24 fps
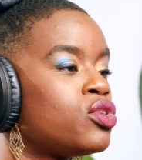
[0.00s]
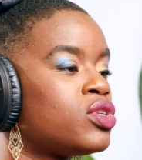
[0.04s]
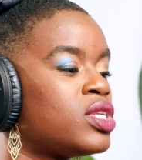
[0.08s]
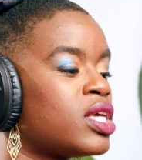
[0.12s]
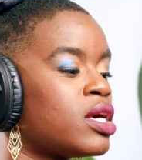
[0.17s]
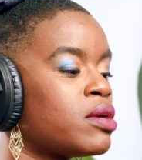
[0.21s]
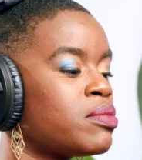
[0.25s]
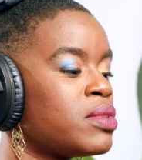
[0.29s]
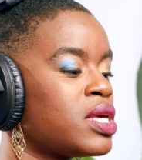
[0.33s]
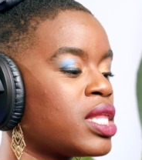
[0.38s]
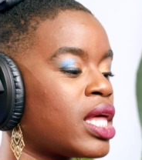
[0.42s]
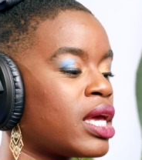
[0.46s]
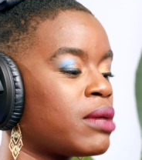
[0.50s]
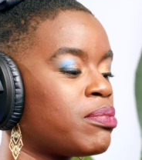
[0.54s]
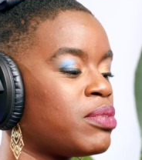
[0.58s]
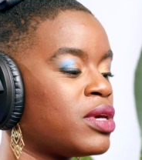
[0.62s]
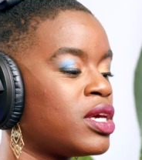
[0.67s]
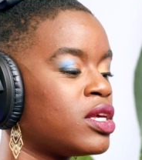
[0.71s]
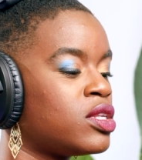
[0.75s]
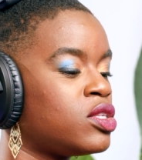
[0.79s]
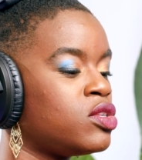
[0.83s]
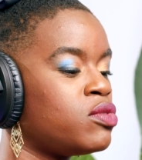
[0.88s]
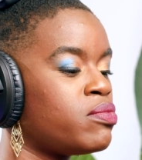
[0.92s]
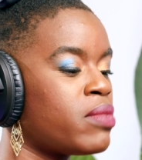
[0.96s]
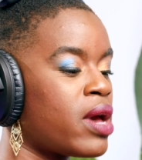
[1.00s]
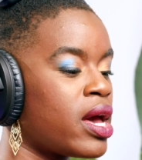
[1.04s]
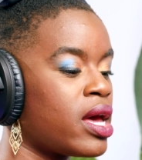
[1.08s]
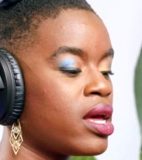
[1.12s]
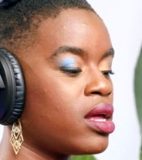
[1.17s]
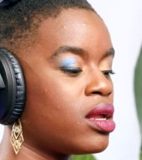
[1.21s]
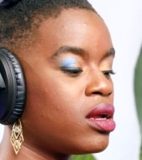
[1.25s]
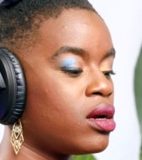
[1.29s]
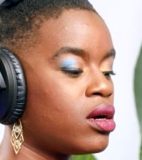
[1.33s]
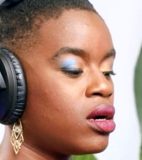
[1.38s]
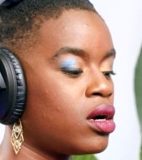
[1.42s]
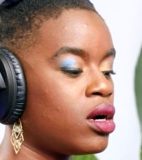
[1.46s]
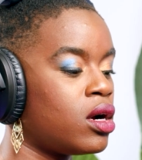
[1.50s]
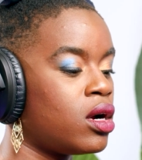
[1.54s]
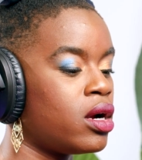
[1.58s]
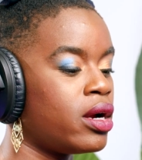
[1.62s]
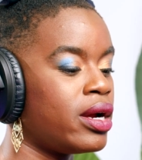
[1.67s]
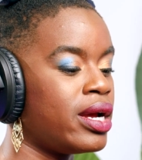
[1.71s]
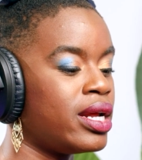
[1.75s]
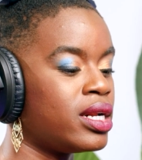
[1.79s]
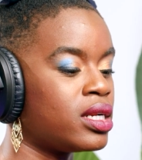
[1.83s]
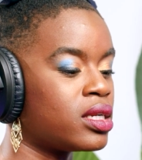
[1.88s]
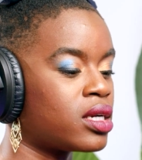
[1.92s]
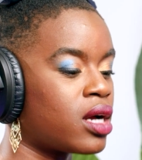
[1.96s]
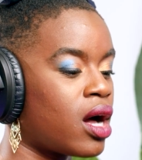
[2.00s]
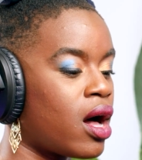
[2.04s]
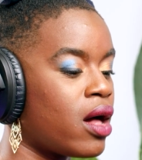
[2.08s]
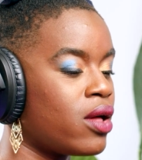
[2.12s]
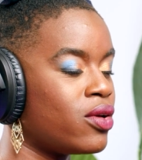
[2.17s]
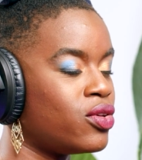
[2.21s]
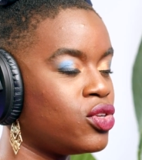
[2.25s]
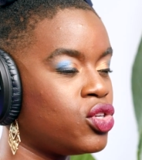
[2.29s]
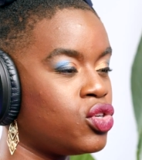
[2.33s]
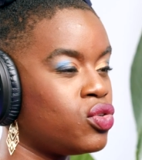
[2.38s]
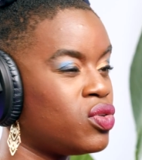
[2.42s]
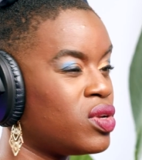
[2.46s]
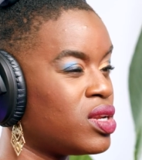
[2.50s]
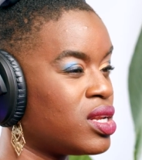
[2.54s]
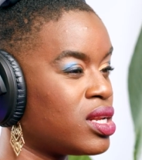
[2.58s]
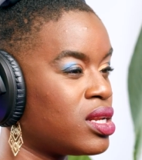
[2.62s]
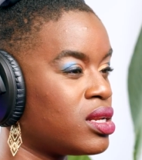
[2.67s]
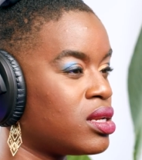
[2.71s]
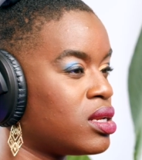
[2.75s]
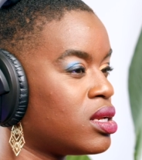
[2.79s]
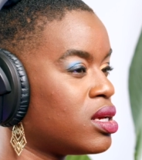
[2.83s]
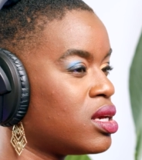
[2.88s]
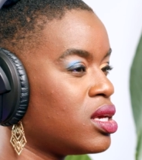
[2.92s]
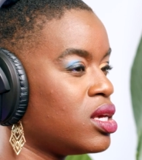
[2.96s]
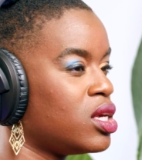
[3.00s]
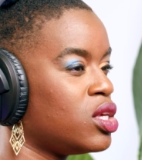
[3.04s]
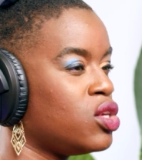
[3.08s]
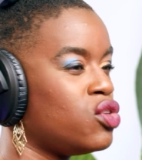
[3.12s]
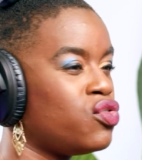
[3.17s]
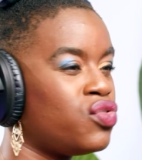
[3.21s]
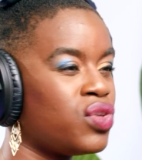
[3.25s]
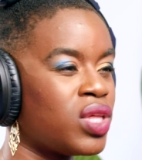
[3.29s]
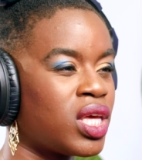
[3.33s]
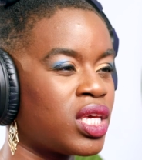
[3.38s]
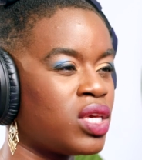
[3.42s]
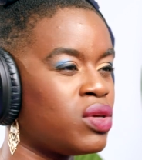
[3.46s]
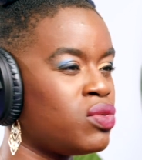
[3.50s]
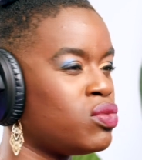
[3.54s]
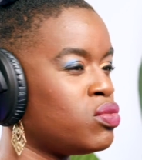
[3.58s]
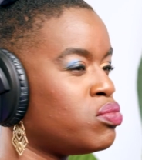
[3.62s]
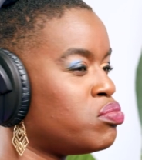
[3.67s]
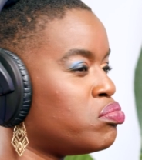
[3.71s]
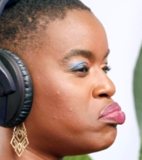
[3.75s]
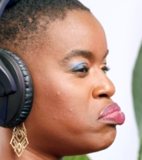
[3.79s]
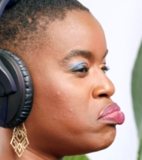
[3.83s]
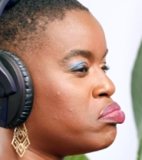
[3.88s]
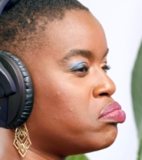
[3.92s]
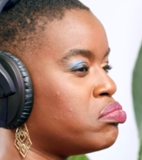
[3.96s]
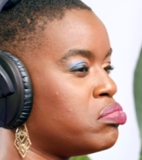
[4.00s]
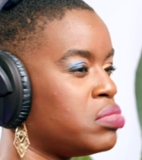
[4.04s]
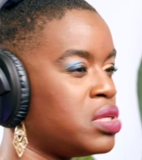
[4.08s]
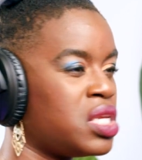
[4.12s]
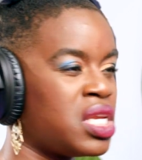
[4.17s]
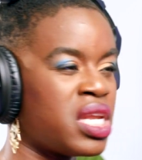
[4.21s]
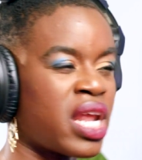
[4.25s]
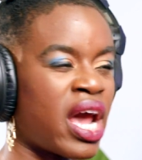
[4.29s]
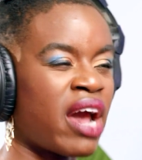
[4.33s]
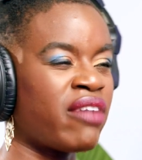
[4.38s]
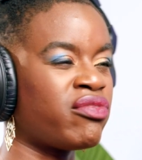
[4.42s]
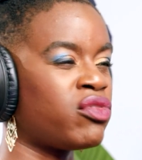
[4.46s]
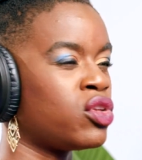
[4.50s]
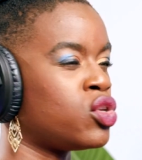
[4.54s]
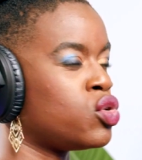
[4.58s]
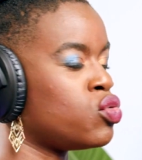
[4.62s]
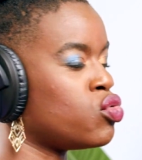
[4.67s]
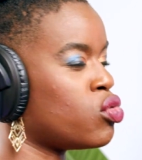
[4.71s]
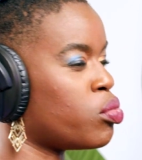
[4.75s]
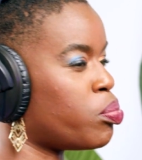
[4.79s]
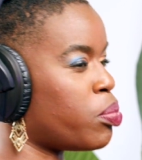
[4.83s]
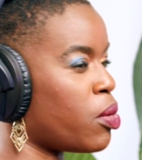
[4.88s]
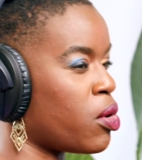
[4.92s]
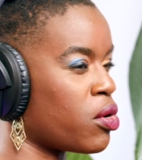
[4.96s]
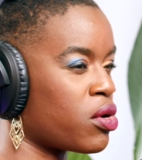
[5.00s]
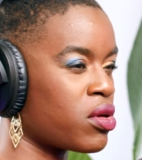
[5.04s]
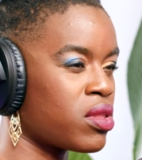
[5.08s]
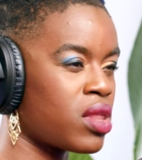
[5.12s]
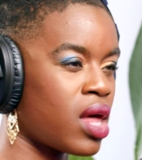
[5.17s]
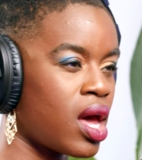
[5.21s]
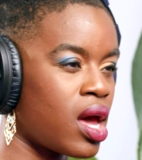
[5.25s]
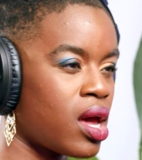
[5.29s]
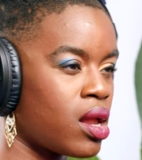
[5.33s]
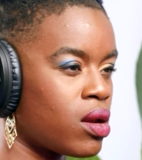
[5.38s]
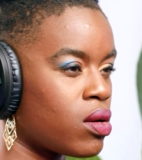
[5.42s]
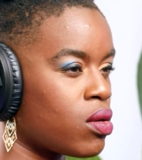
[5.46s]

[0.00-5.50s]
telling me like because you met her in college, you feel like you didn't have to do the bulk of that?